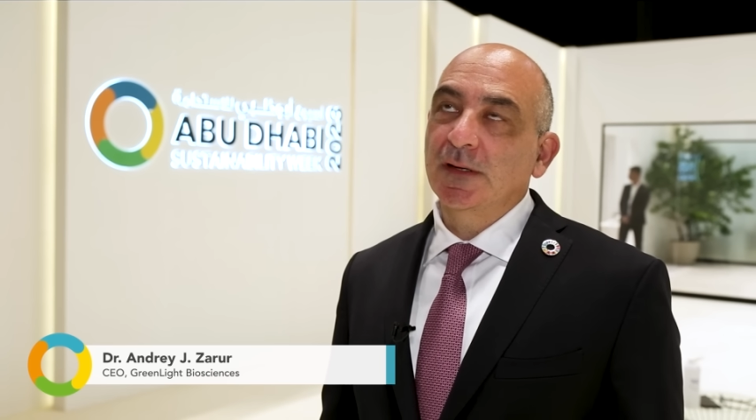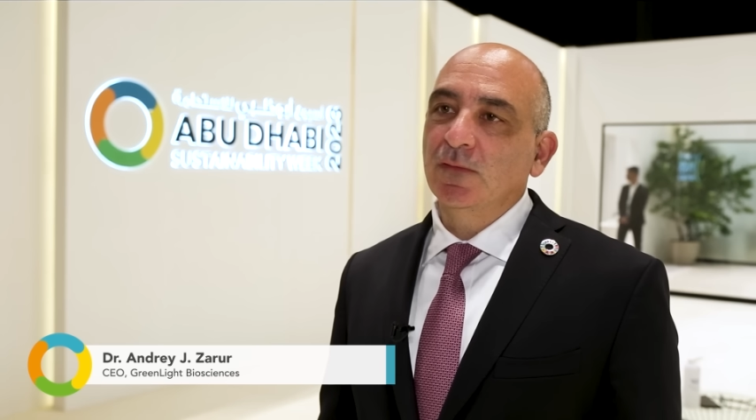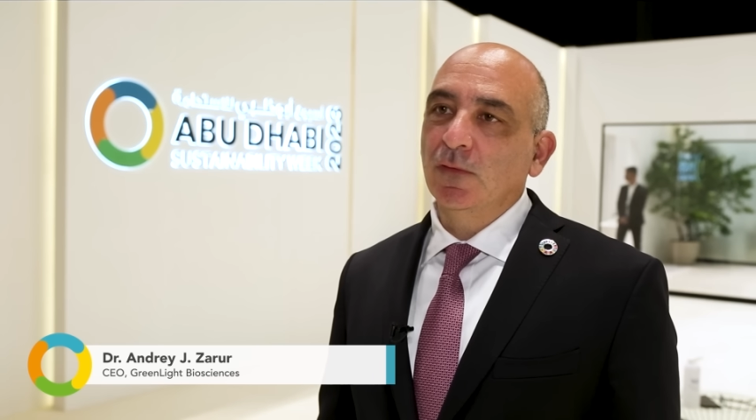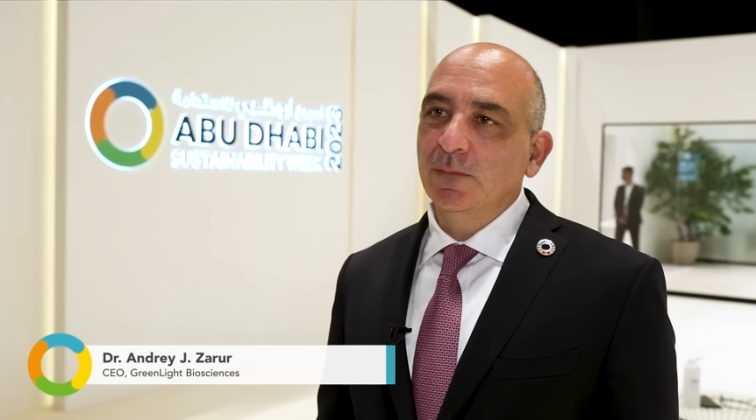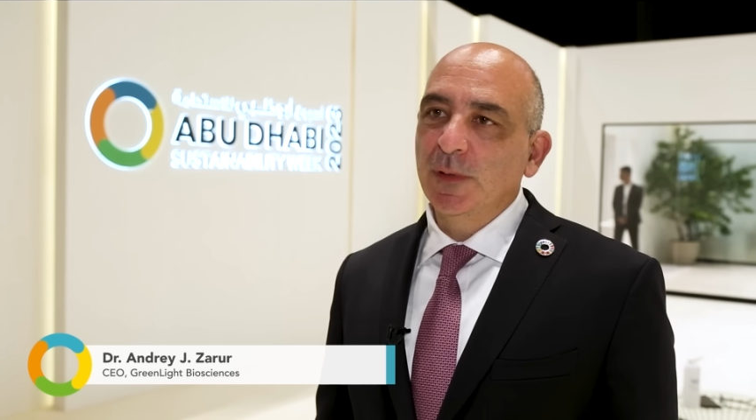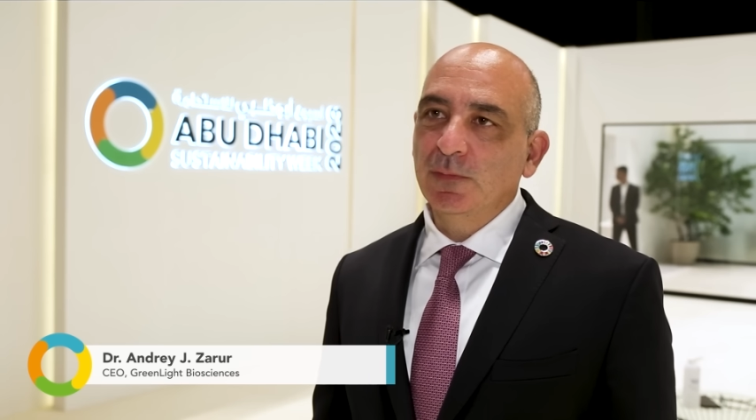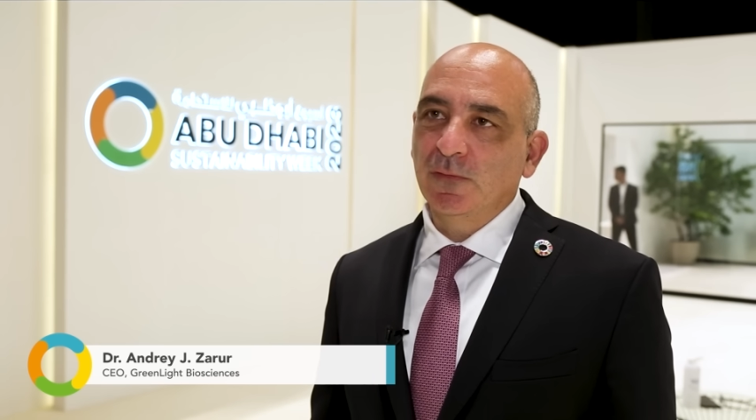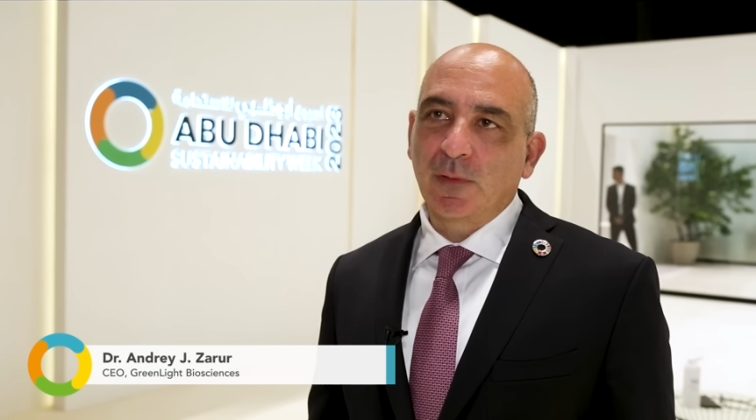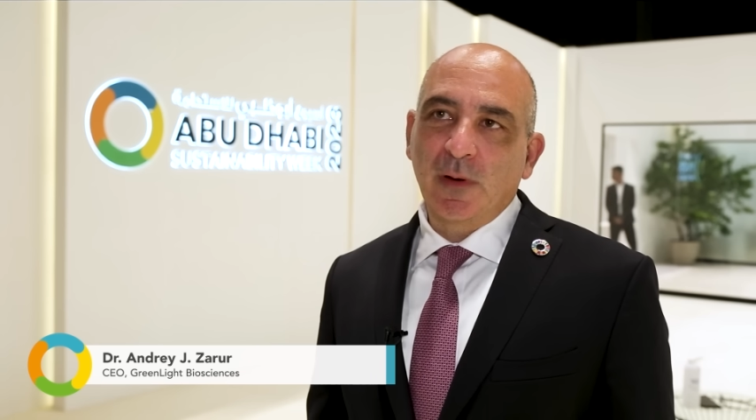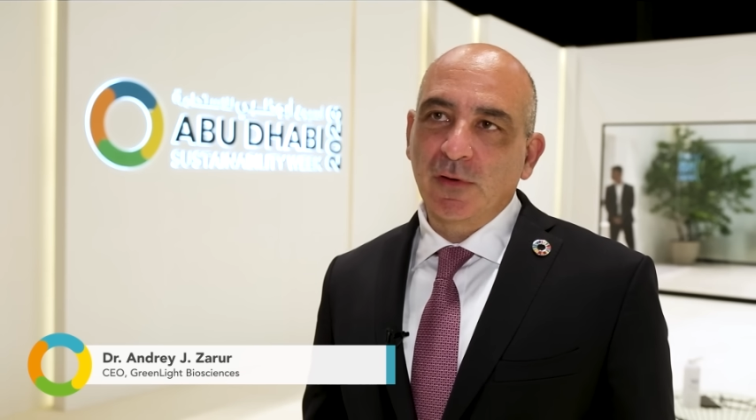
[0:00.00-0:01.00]
that involve
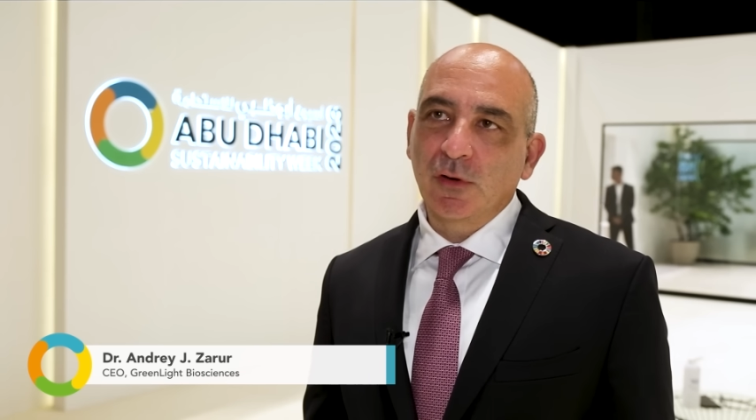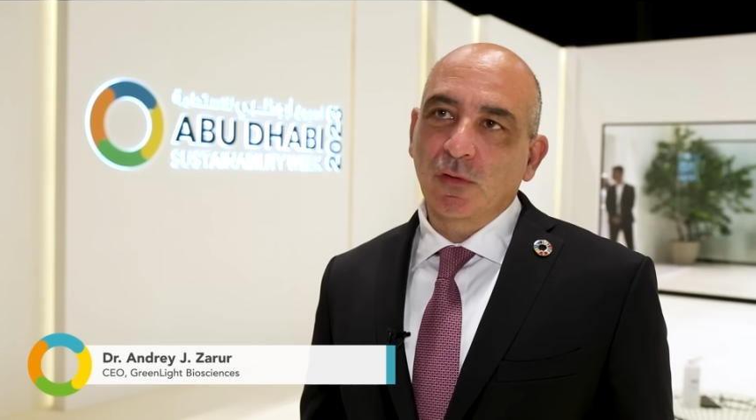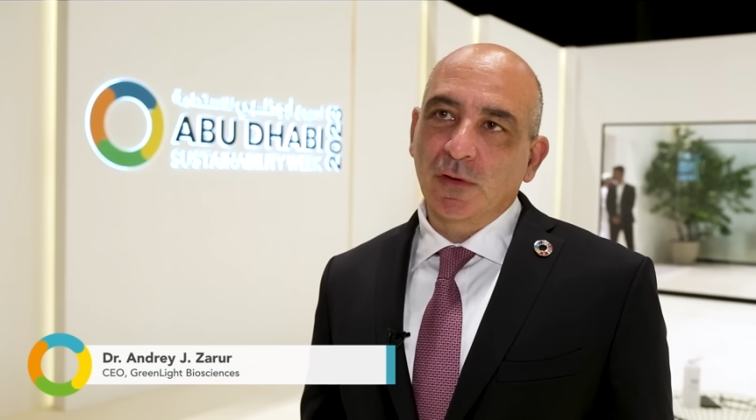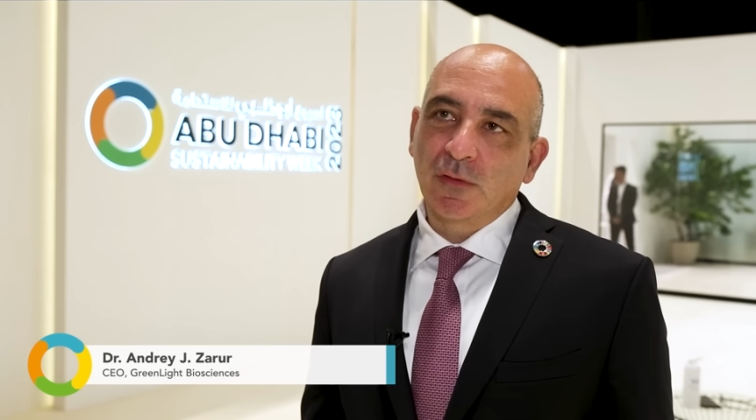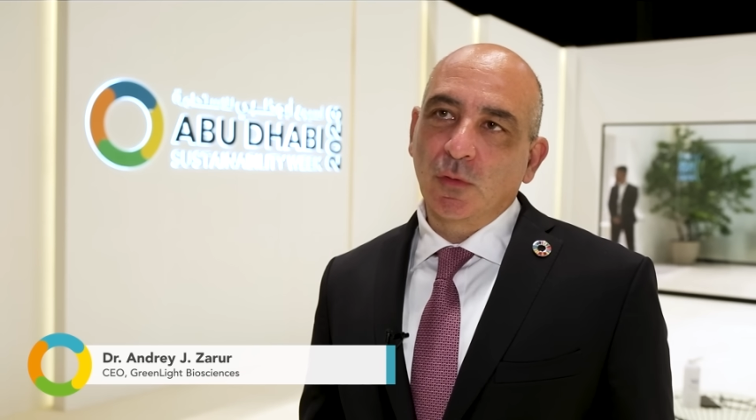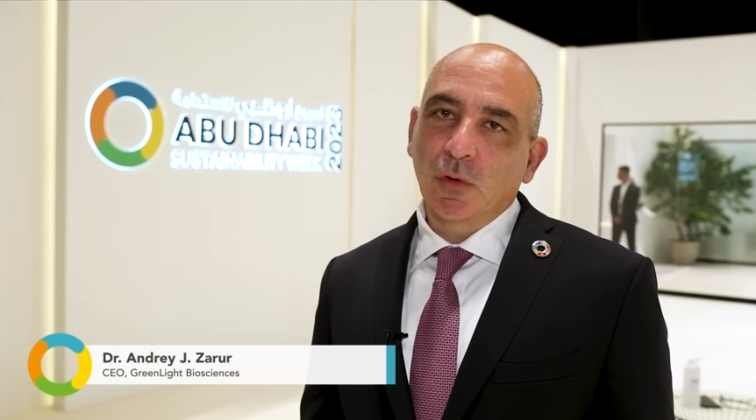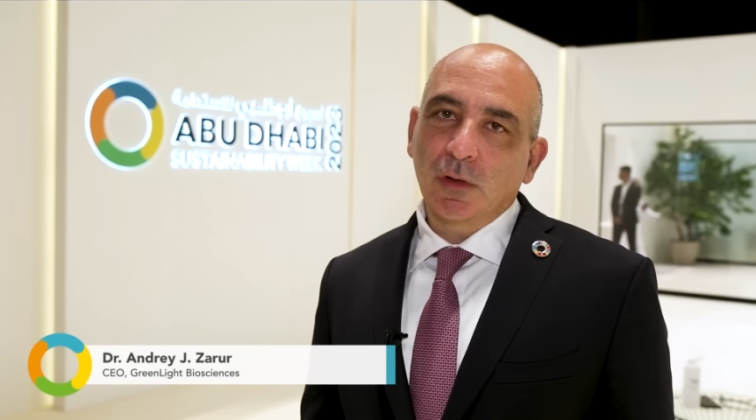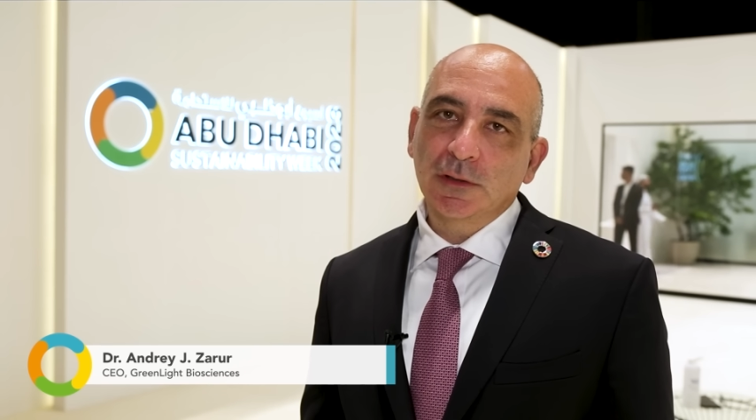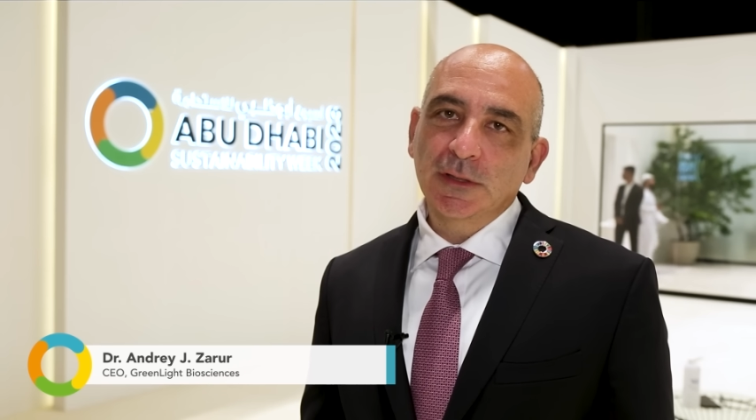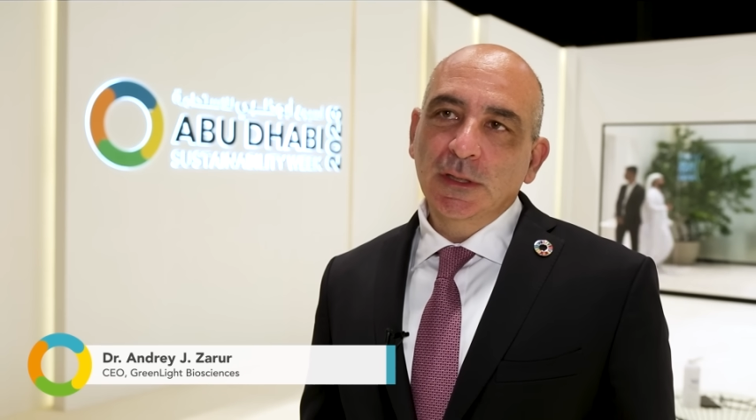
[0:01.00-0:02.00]
people from every corner in the
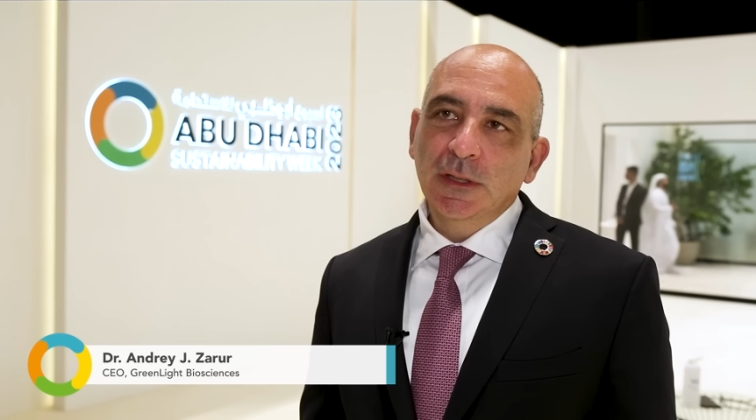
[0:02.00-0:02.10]
world,